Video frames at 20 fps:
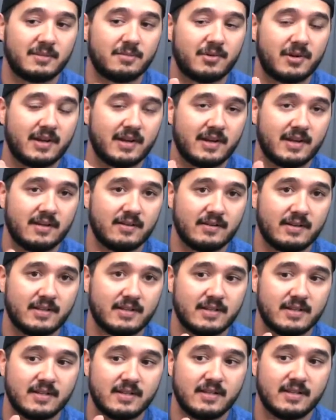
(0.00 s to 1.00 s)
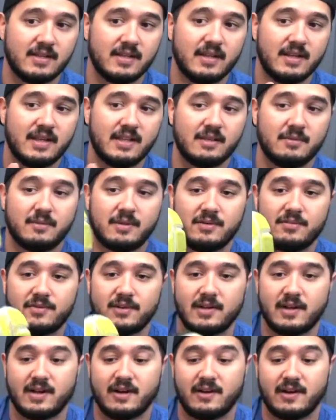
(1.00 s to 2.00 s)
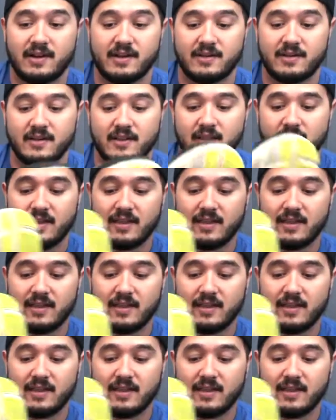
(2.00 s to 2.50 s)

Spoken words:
the breakdown in the midfoot area.